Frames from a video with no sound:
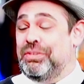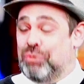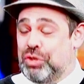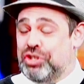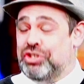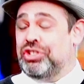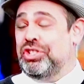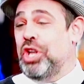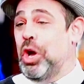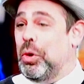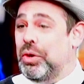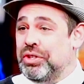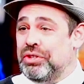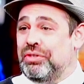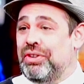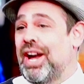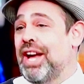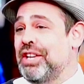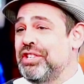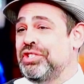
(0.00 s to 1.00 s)
was slow and
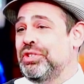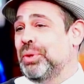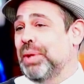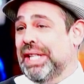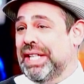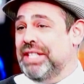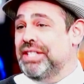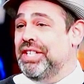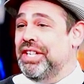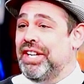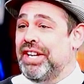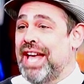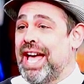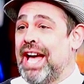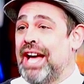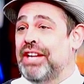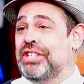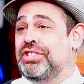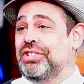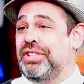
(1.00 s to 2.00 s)
gradual and didn't
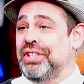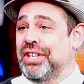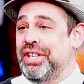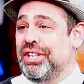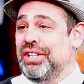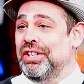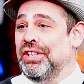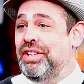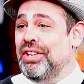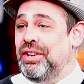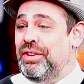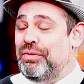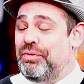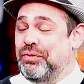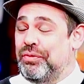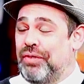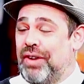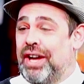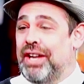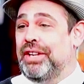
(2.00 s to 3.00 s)
actually
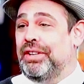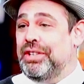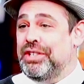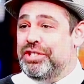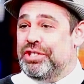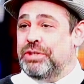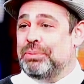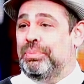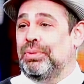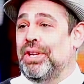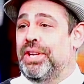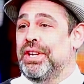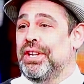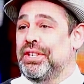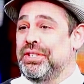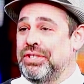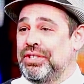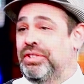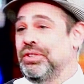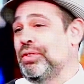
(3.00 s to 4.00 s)
finally split
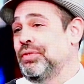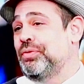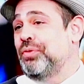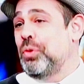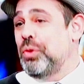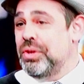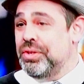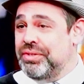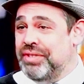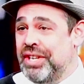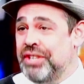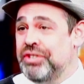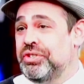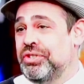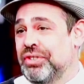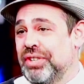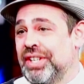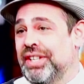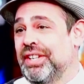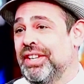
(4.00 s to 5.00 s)
until the 4th
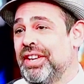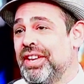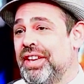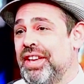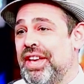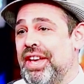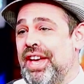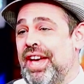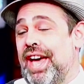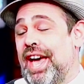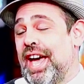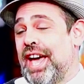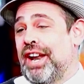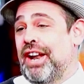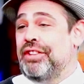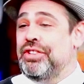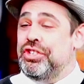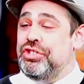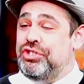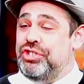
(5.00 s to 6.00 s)
century.
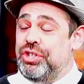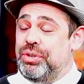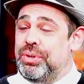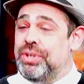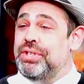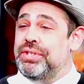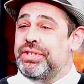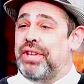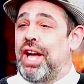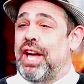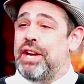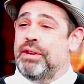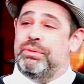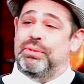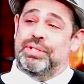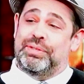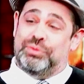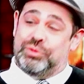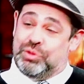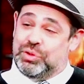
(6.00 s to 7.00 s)
And on the Jewish side, it
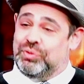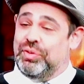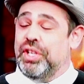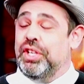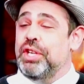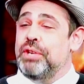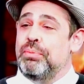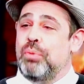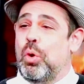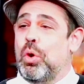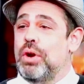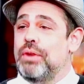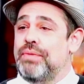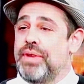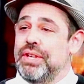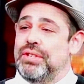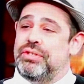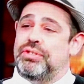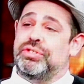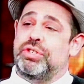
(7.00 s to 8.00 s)
was really more
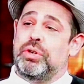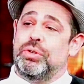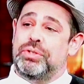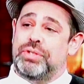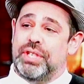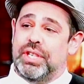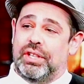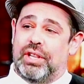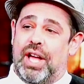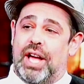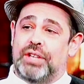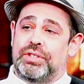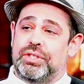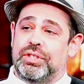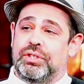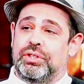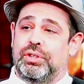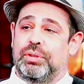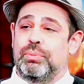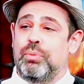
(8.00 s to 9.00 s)
of a
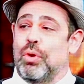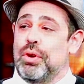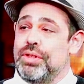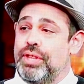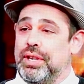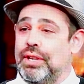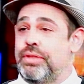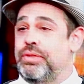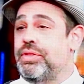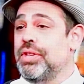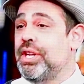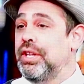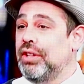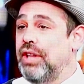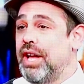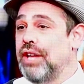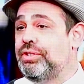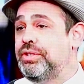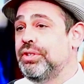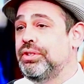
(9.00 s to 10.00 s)
sociological more than a
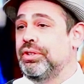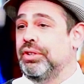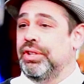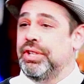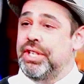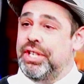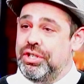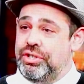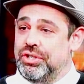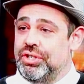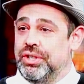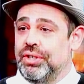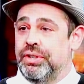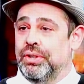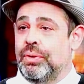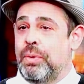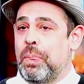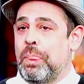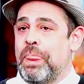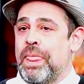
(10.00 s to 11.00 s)
theological
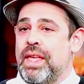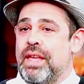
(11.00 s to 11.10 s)
issue.